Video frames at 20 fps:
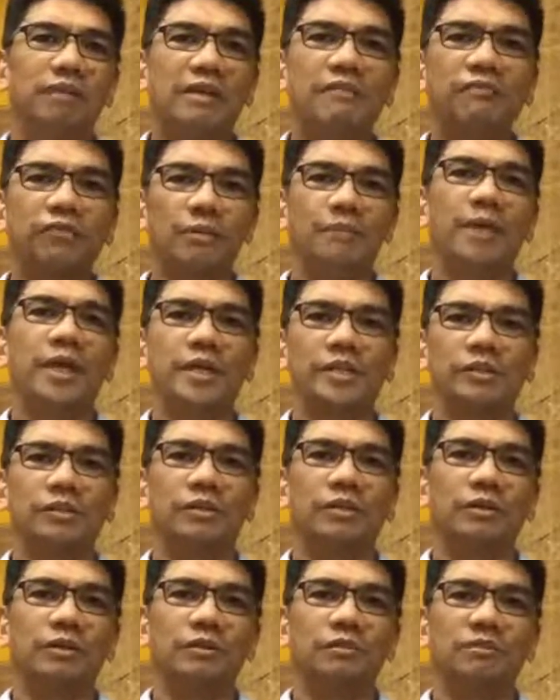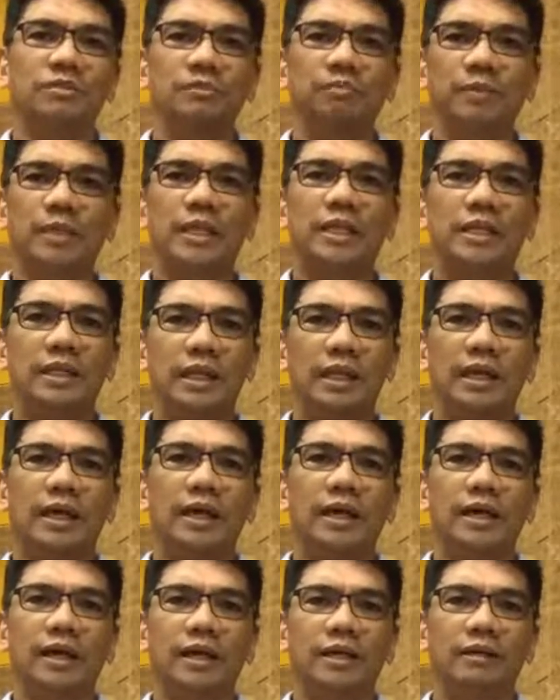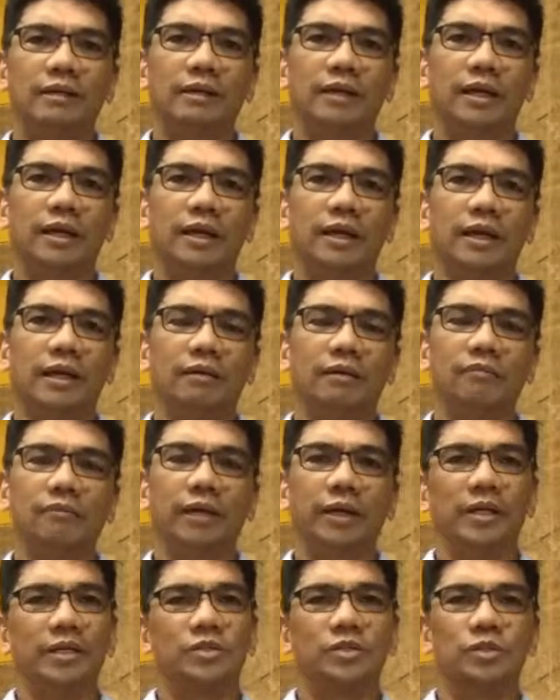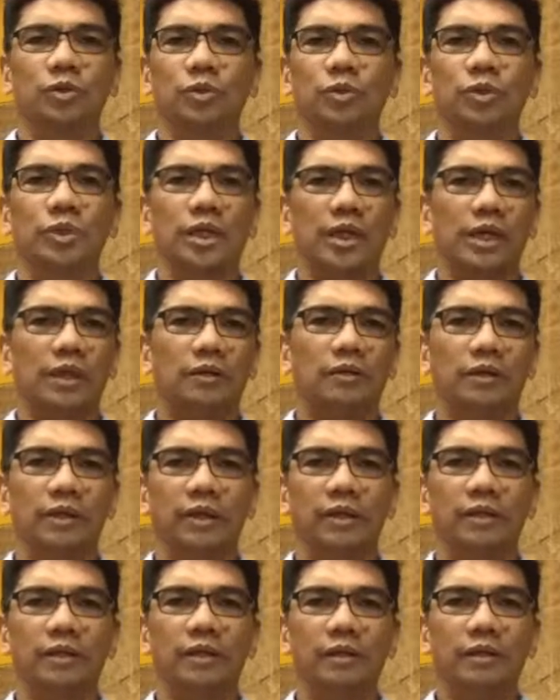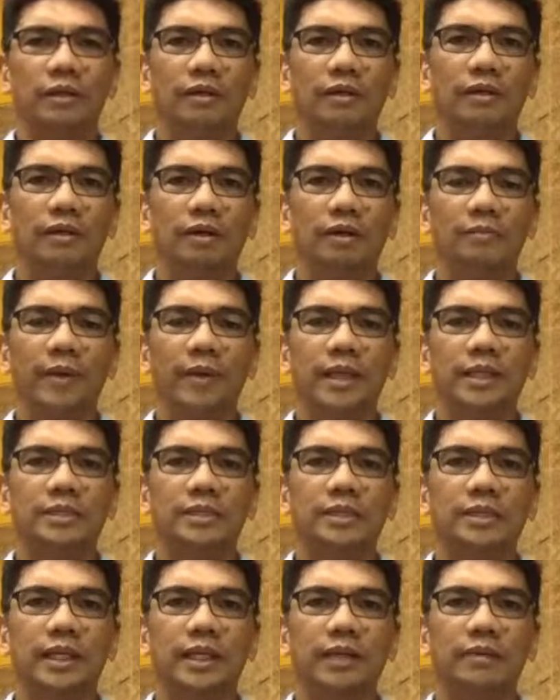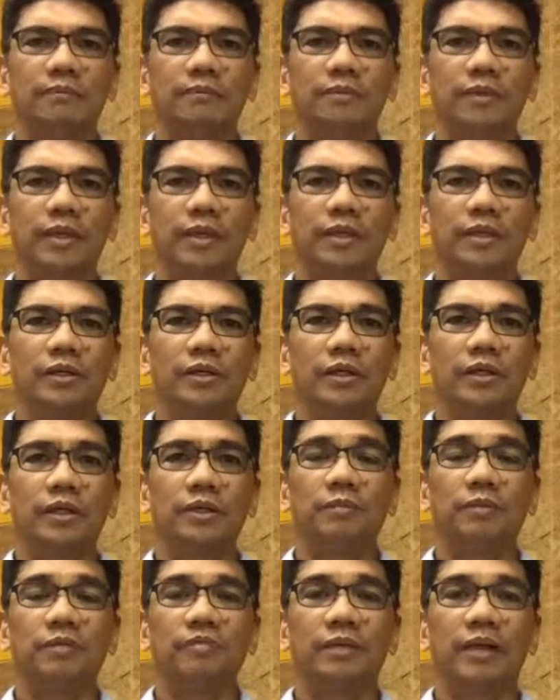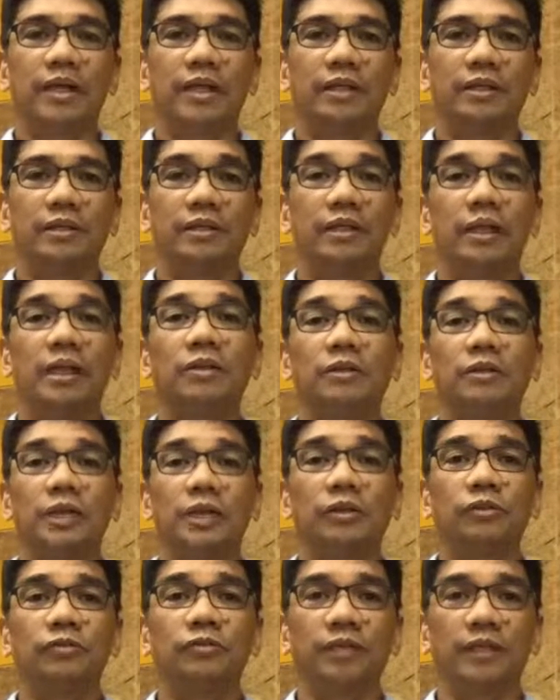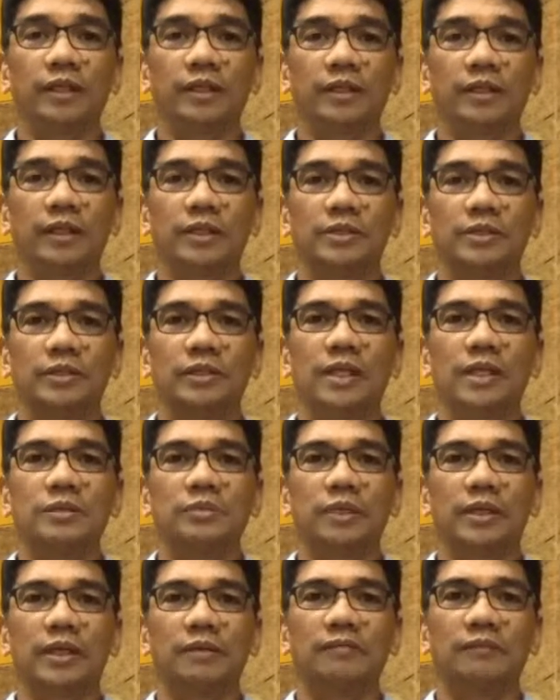information, media, and whether it's social or mainstream. You need to be very, you need to filter. So that's what